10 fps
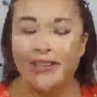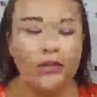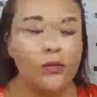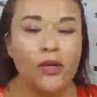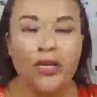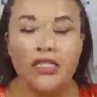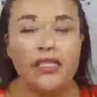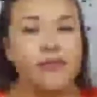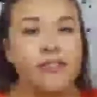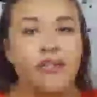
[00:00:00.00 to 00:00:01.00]

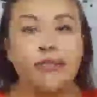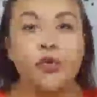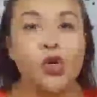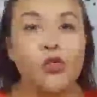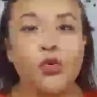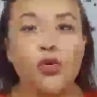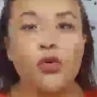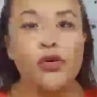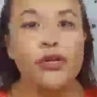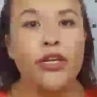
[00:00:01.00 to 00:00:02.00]
relatively
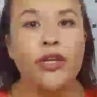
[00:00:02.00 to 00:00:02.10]
affordable,